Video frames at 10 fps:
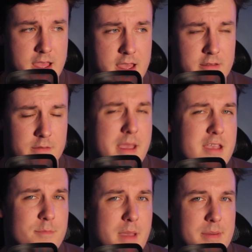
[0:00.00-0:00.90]
Space
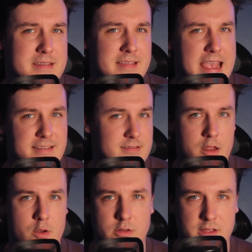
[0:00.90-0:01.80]
Babies isn't
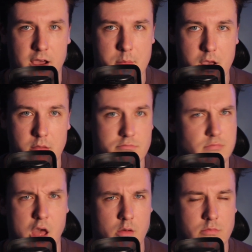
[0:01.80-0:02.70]
an all-timer.
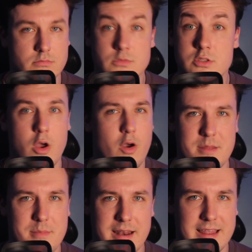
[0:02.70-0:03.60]
No, not in
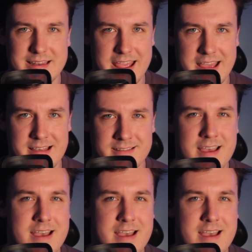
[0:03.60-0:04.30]
a million years.